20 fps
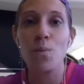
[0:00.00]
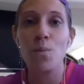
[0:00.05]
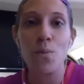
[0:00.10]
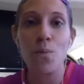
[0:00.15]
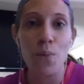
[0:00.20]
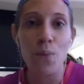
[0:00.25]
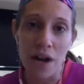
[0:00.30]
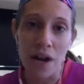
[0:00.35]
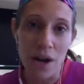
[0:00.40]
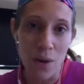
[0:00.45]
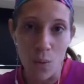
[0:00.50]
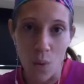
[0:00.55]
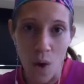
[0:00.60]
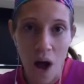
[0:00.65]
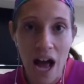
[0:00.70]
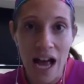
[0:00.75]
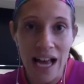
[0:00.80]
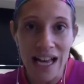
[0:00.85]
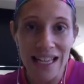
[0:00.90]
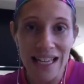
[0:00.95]
but it
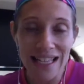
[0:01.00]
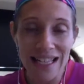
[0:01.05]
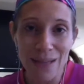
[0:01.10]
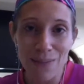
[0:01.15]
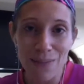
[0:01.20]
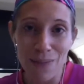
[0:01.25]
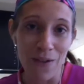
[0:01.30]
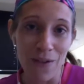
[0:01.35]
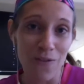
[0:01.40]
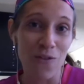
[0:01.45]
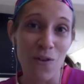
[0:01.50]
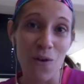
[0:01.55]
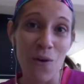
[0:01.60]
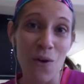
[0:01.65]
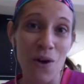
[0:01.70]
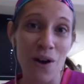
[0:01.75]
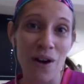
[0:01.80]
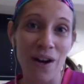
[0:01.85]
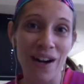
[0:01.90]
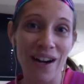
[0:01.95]
was
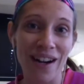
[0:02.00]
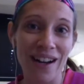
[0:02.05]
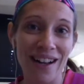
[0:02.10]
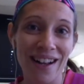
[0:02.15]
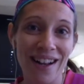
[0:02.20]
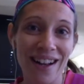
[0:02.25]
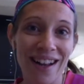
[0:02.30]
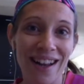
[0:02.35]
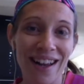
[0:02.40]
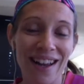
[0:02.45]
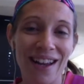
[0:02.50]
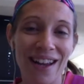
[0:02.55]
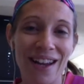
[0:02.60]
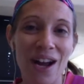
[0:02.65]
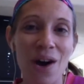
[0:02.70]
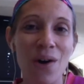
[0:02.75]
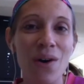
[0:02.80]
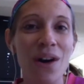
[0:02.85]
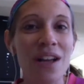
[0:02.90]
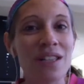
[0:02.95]
before,
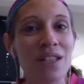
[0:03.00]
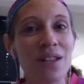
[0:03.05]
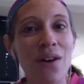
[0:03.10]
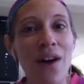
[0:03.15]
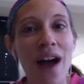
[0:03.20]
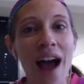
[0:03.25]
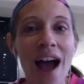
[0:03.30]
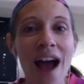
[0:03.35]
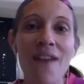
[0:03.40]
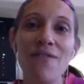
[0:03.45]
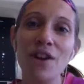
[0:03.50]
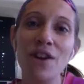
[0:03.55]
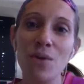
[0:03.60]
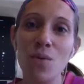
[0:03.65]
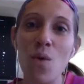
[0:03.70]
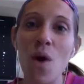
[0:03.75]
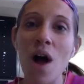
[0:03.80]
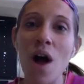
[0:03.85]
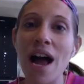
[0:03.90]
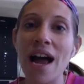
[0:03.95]
and so have your
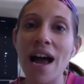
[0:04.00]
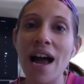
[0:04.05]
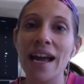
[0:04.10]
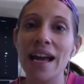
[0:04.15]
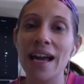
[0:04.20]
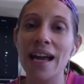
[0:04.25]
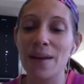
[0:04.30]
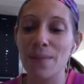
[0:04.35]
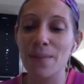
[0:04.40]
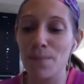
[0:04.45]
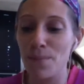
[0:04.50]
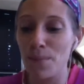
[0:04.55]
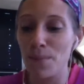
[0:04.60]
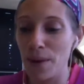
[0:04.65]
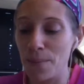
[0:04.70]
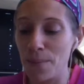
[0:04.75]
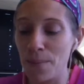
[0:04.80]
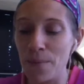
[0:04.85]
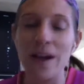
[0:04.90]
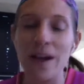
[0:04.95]
why be
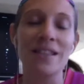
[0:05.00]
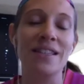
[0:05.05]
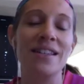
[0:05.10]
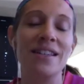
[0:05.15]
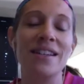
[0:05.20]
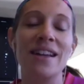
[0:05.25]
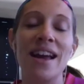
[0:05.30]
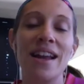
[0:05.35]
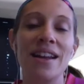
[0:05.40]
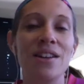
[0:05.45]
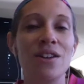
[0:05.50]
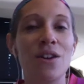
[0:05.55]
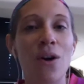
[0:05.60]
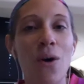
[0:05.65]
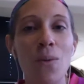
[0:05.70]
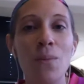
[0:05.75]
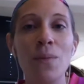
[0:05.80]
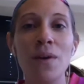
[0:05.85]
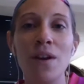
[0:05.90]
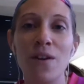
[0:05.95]
present and
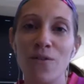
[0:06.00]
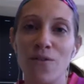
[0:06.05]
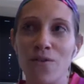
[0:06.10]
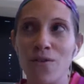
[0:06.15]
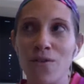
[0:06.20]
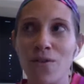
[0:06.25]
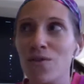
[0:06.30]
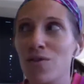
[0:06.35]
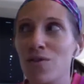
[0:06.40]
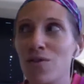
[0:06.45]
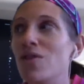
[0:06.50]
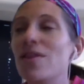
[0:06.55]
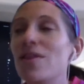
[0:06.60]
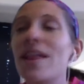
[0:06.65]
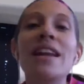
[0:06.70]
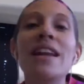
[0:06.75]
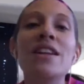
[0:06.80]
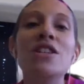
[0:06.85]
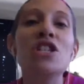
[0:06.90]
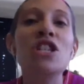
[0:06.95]
don't let
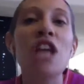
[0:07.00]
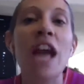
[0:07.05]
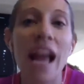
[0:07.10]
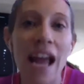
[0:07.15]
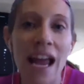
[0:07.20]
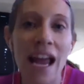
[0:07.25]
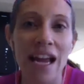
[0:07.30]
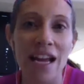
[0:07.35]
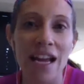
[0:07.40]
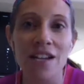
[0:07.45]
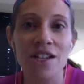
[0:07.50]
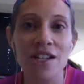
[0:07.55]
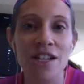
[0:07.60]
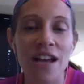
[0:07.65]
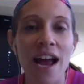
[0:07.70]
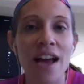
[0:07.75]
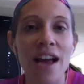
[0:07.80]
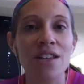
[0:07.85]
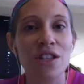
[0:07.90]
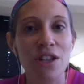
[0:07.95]
it change
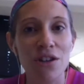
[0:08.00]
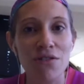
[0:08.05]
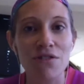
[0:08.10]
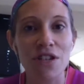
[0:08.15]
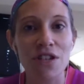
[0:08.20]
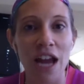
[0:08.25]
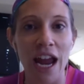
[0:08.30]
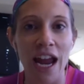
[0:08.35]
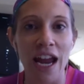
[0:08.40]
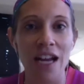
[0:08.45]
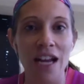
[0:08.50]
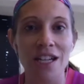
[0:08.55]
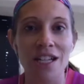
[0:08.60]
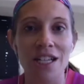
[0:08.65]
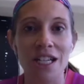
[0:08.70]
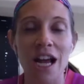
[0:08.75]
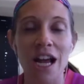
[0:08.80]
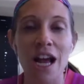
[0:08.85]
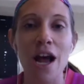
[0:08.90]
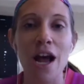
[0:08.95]
as you
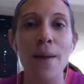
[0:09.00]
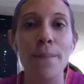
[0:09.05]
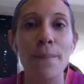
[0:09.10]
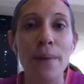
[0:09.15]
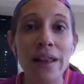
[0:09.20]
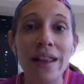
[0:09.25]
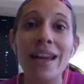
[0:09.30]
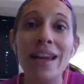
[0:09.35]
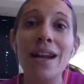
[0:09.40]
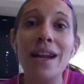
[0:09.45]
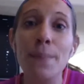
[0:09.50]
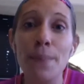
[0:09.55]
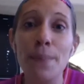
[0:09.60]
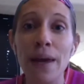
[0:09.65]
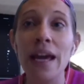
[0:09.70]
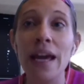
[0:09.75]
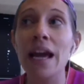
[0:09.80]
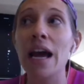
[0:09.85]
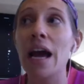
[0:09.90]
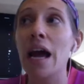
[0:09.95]
change, but let it
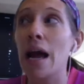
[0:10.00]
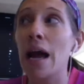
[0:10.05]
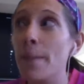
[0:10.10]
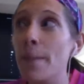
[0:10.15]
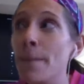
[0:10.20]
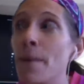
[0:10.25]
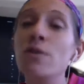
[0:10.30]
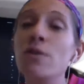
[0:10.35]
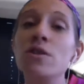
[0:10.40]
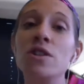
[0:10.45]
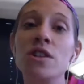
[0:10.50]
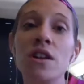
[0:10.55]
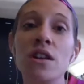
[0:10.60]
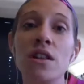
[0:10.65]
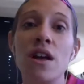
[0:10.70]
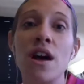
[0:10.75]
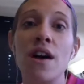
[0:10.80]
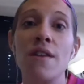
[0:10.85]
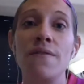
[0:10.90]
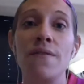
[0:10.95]
be
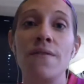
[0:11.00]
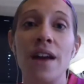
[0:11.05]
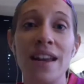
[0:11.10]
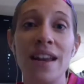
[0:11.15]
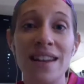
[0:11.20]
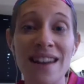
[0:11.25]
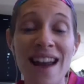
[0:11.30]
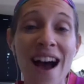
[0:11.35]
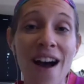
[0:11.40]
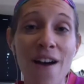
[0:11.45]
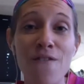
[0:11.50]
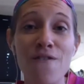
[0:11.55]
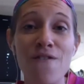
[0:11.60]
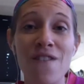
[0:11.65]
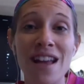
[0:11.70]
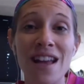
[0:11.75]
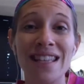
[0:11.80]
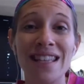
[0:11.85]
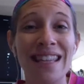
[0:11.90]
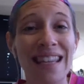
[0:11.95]
emotional enough
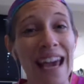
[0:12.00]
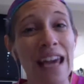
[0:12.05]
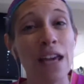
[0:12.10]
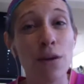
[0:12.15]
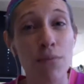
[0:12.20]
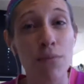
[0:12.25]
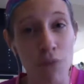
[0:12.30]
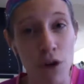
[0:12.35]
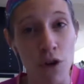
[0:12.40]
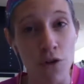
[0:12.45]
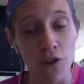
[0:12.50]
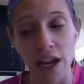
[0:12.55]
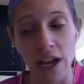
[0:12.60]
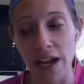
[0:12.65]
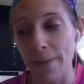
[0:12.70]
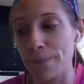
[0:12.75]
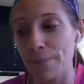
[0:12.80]
to get you moving.